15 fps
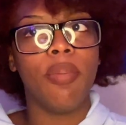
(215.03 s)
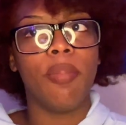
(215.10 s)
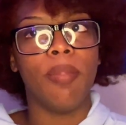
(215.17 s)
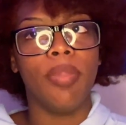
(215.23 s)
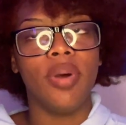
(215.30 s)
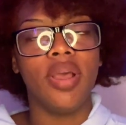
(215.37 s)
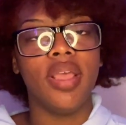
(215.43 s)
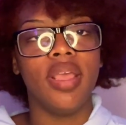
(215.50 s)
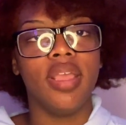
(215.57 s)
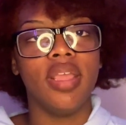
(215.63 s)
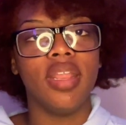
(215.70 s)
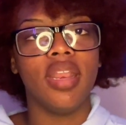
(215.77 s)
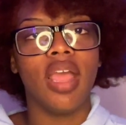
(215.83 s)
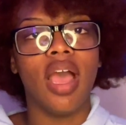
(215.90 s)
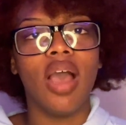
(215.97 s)
but
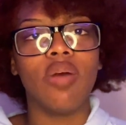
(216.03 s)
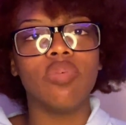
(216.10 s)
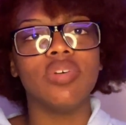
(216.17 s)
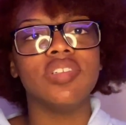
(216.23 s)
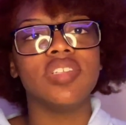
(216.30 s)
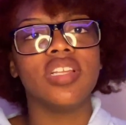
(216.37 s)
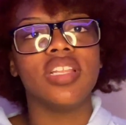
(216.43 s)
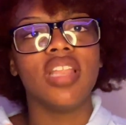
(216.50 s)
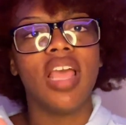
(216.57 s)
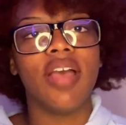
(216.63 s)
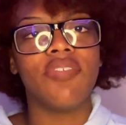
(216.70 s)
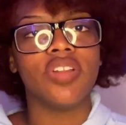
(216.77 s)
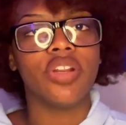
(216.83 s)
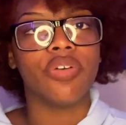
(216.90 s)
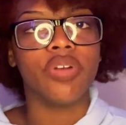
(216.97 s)
I wasn't
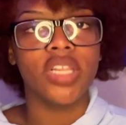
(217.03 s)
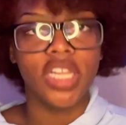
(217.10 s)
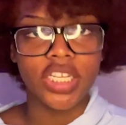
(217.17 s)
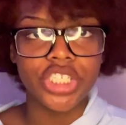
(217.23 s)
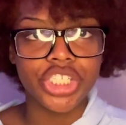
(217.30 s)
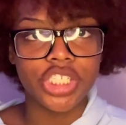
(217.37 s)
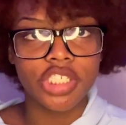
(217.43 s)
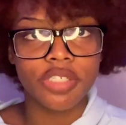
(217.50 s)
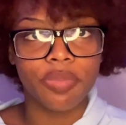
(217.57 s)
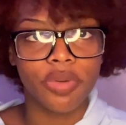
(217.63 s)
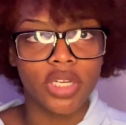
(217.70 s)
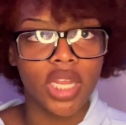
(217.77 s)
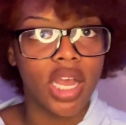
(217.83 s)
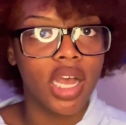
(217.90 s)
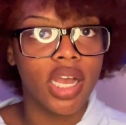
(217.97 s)
having a relationship with
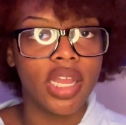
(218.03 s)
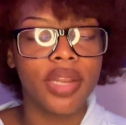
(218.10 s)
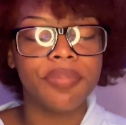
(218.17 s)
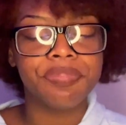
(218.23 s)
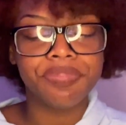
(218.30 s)
God.